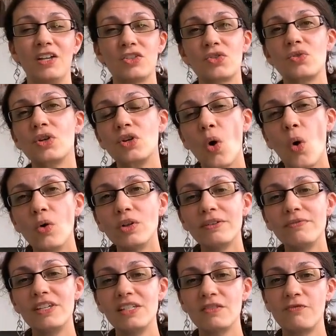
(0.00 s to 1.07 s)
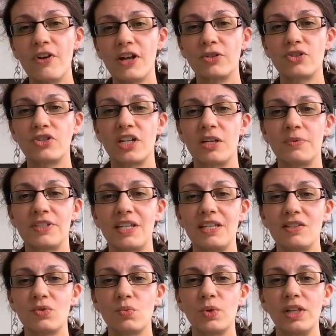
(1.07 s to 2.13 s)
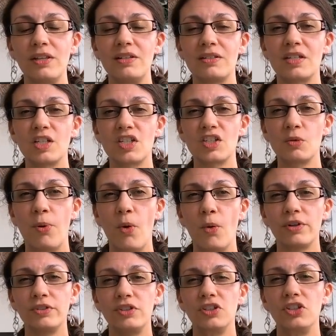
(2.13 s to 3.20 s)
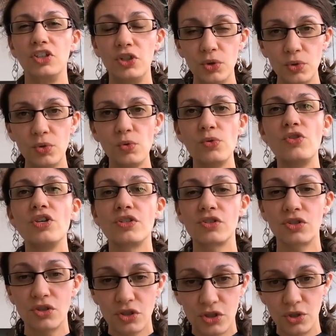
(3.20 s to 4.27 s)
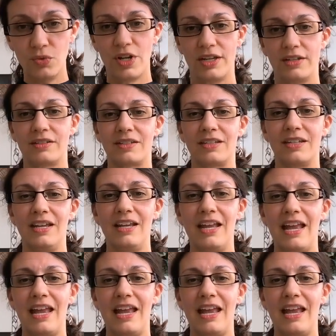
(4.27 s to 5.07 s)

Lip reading: So the goal of these fellowships is really to support you, the student,